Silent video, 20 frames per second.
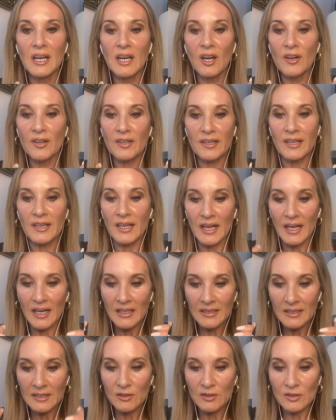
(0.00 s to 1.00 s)
okay, I
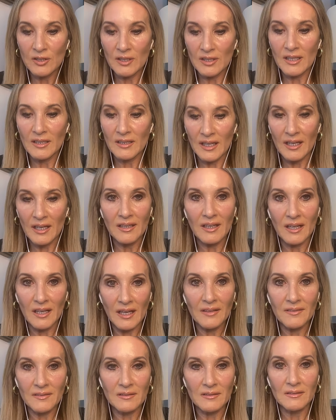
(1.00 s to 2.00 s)
needed, I, I,
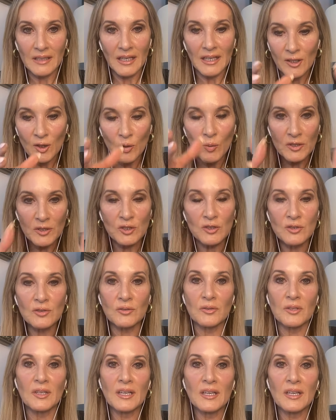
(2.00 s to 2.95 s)
I know what to do.